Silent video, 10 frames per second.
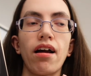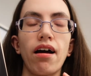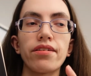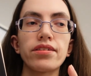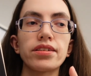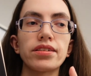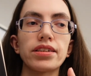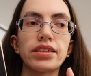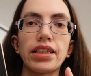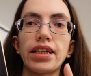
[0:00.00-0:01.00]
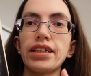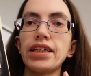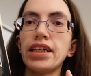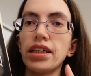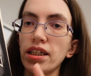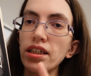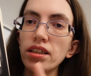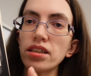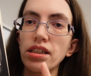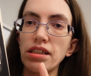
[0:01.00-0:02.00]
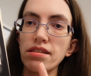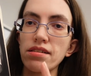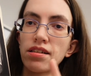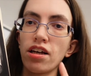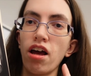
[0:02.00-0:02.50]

other than to say he is